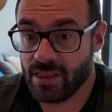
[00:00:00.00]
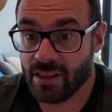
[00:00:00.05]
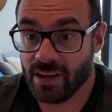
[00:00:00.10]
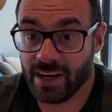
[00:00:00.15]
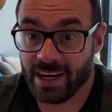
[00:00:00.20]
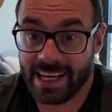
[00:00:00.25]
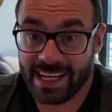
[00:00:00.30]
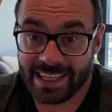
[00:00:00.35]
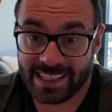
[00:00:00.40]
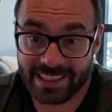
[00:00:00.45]
The
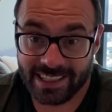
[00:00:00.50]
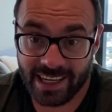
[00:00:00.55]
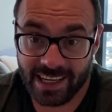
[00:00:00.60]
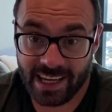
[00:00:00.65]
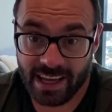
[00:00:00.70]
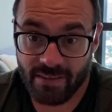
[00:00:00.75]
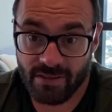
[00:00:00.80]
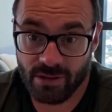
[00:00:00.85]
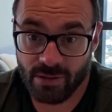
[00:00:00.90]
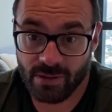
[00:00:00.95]
links that I
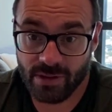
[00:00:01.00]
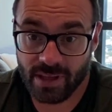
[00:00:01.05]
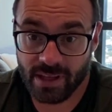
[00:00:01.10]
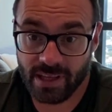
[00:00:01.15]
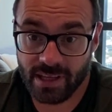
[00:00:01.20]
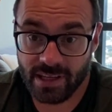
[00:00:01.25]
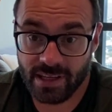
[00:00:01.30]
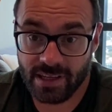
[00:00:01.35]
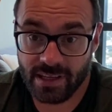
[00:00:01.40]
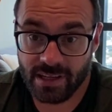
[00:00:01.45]
gave you in
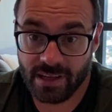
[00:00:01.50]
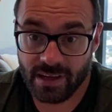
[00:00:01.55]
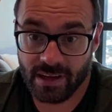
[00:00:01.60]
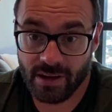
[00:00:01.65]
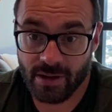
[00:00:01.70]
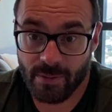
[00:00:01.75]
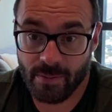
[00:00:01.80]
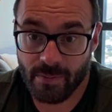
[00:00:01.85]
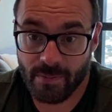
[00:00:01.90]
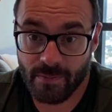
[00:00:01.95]
the
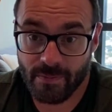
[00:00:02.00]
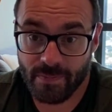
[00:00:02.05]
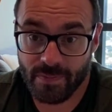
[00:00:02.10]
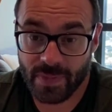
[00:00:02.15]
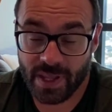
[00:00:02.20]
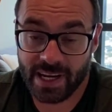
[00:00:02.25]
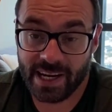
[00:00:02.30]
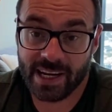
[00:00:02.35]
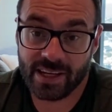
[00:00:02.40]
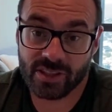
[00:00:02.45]

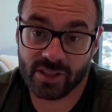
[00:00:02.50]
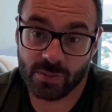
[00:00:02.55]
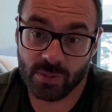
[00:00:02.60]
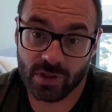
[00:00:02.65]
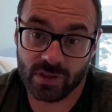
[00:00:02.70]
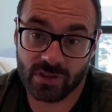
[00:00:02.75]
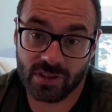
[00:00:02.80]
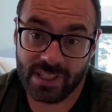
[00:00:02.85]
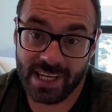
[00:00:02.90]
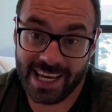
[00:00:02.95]

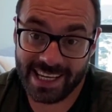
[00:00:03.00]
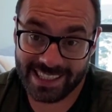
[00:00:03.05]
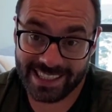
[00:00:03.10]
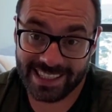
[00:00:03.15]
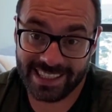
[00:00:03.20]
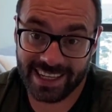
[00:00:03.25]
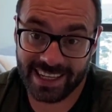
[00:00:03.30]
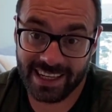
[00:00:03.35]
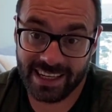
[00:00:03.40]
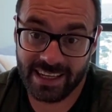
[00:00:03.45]
announcement
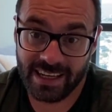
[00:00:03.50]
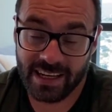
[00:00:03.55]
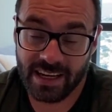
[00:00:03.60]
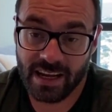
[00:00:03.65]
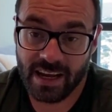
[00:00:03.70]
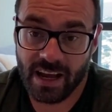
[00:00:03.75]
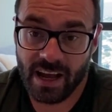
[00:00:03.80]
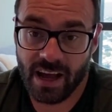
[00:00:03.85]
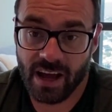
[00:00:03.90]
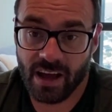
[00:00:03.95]
yesterday
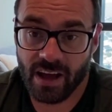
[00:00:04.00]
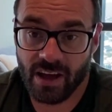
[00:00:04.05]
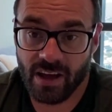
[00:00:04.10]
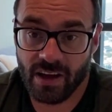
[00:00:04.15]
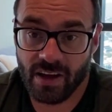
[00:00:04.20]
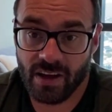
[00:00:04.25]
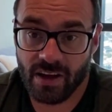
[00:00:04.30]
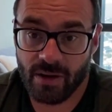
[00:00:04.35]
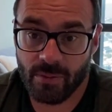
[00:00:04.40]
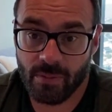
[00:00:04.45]

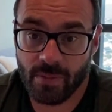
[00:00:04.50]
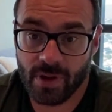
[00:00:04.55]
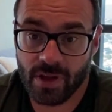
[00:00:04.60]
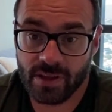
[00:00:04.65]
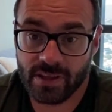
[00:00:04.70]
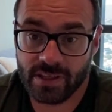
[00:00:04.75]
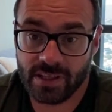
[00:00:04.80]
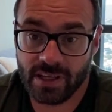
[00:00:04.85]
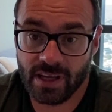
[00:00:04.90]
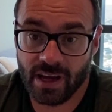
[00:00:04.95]

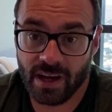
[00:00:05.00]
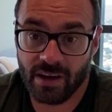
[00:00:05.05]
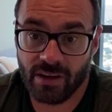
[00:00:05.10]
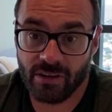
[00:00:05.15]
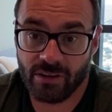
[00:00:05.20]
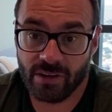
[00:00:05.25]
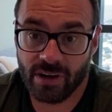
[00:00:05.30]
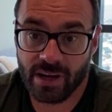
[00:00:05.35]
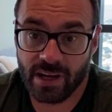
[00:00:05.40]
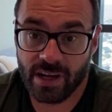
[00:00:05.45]

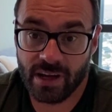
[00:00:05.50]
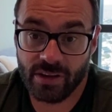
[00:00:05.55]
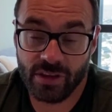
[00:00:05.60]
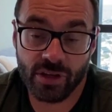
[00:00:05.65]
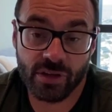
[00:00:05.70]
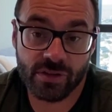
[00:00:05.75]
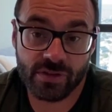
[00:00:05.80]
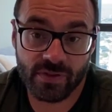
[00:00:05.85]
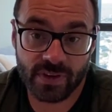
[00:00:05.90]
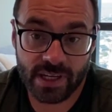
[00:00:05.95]
are a
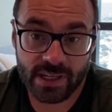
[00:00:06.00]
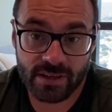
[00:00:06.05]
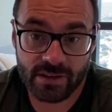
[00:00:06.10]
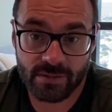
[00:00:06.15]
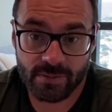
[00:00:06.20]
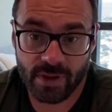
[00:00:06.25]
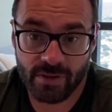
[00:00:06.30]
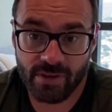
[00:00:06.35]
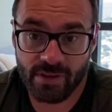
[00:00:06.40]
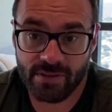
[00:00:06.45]
newsfeed
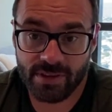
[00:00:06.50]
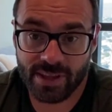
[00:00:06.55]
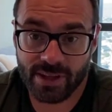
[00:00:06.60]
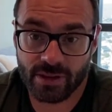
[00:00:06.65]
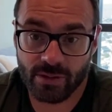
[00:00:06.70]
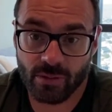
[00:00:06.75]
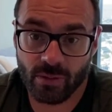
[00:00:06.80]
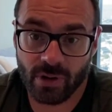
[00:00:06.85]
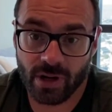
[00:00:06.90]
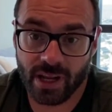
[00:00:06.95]
of
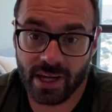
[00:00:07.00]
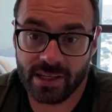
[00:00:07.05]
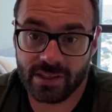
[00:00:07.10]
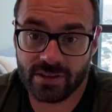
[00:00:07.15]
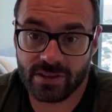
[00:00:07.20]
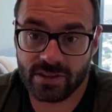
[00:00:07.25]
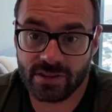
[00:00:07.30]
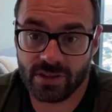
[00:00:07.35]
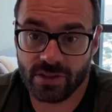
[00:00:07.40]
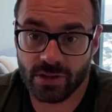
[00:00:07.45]
everything that
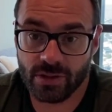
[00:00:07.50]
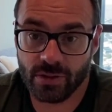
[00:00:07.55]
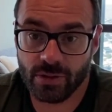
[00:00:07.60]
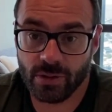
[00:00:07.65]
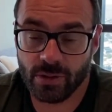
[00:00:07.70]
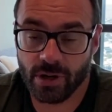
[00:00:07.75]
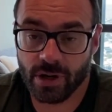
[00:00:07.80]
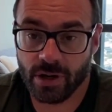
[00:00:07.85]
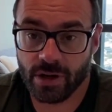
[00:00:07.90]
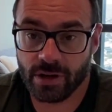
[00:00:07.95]
relates
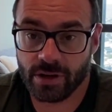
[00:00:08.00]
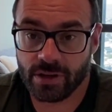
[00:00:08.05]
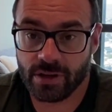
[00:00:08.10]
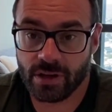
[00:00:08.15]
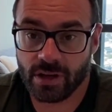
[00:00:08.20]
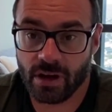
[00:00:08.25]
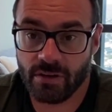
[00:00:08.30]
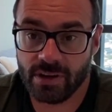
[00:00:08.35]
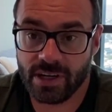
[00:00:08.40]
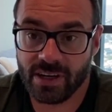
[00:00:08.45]
to
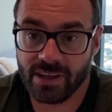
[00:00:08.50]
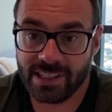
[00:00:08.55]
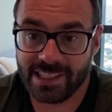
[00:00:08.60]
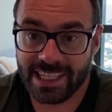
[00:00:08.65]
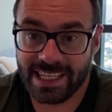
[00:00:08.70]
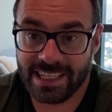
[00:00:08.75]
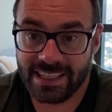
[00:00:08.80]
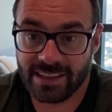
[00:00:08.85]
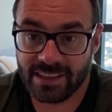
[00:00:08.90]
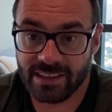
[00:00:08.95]

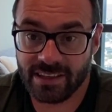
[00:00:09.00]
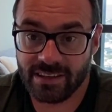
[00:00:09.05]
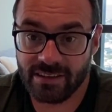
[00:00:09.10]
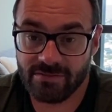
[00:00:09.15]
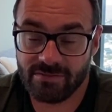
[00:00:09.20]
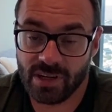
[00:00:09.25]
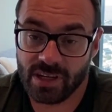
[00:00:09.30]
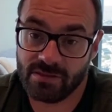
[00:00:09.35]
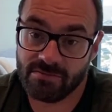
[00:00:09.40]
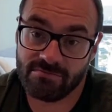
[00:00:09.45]
COVID-19
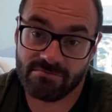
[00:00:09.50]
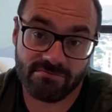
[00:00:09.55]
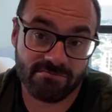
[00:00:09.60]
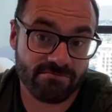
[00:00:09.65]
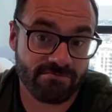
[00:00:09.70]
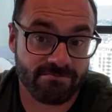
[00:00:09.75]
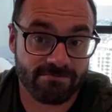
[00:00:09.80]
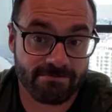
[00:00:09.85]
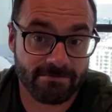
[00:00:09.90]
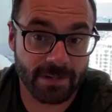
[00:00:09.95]

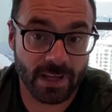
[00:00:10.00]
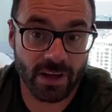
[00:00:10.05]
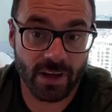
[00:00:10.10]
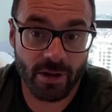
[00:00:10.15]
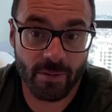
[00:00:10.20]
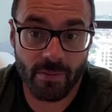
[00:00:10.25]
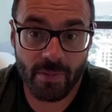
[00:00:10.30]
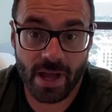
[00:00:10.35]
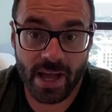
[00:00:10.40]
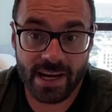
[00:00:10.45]

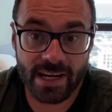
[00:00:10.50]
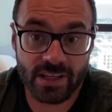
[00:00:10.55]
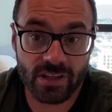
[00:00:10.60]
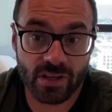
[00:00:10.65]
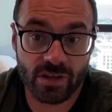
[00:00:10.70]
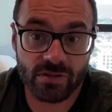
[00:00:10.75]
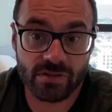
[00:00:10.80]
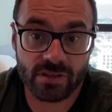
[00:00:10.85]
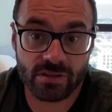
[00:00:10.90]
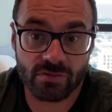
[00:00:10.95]
and any
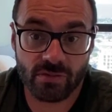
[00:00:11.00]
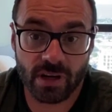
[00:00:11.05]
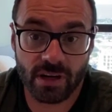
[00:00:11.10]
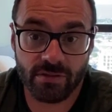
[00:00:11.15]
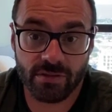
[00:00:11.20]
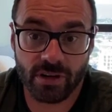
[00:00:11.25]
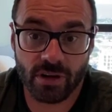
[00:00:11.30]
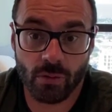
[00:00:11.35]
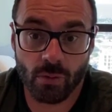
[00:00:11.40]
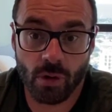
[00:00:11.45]
news that's
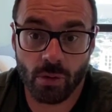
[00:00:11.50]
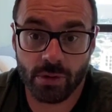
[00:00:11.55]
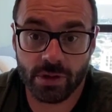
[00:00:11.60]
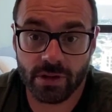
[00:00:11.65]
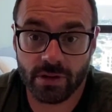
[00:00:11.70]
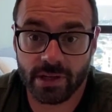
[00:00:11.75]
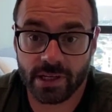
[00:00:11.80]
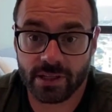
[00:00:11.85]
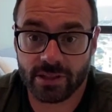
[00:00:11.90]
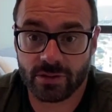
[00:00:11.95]
relevant on what we're
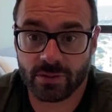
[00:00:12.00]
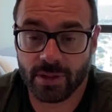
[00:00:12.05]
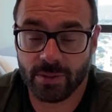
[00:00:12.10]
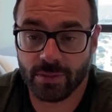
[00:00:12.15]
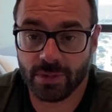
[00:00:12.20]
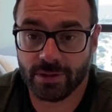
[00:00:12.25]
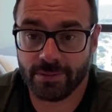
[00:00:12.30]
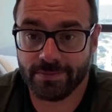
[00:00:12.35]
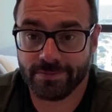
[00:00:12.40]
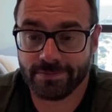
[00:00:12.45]
doing at
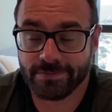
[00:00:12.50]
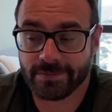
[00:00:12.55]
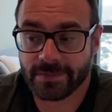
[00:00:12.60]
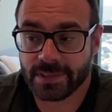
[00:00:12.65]
Swinburne.